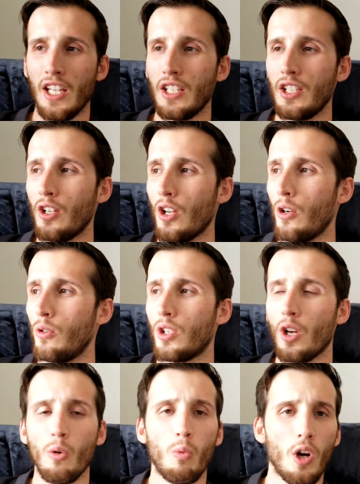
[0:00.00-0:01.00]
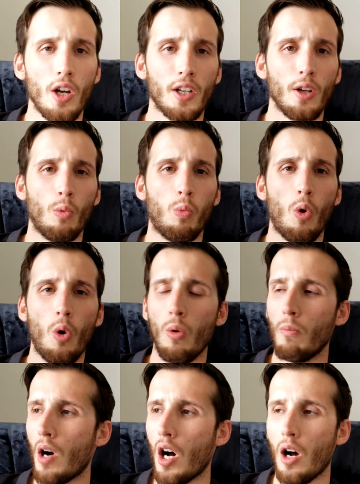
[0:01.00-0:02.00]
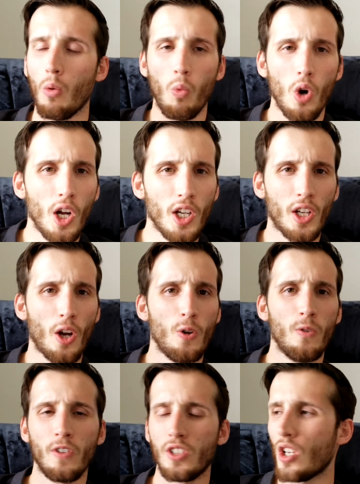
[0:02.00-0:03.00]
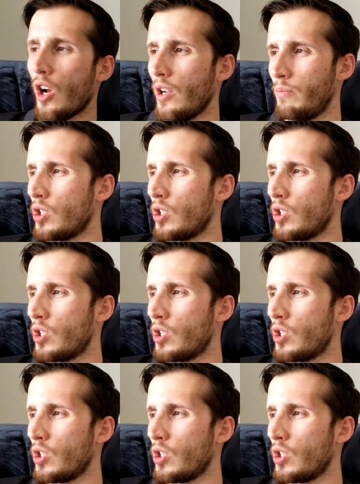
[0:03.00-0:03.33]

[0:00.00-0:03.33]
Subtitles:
go work at Walmart, work overtime,